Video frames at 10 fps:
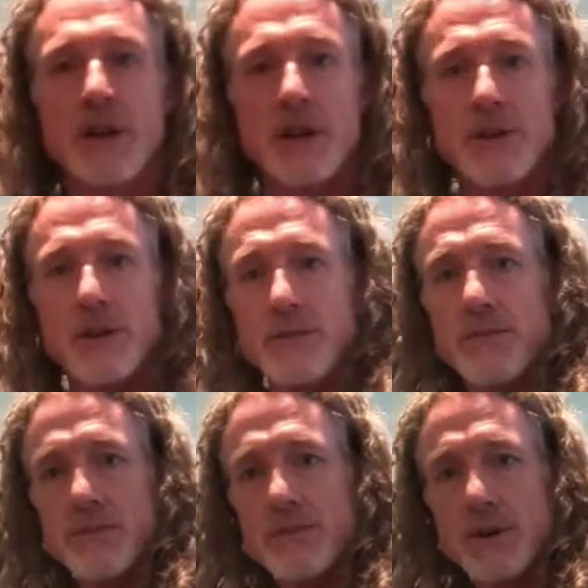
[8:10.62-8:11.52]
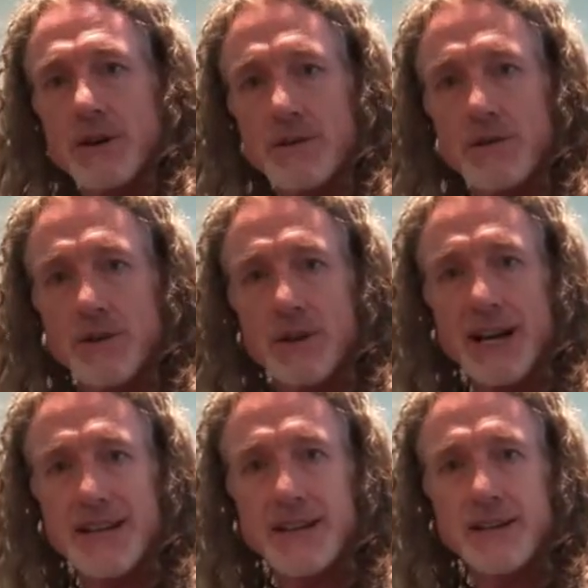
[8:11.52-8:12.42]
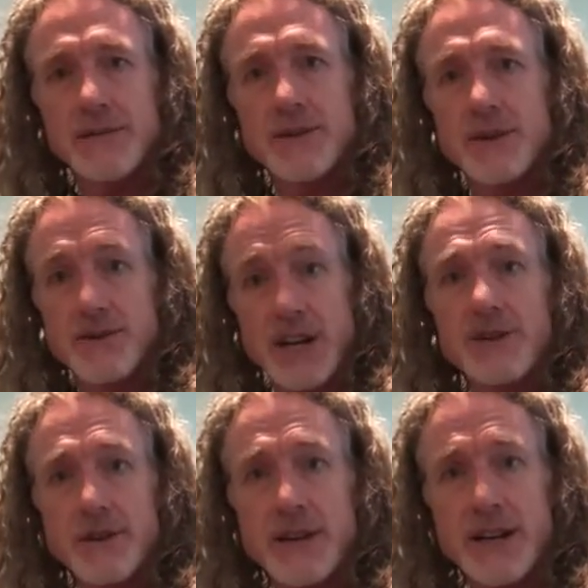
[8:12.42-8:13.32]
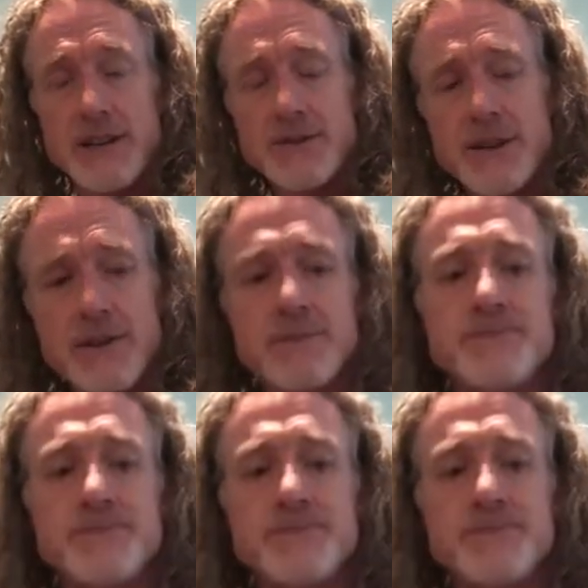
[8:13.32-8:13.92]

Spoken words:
The lightning, the thunder that is, rather.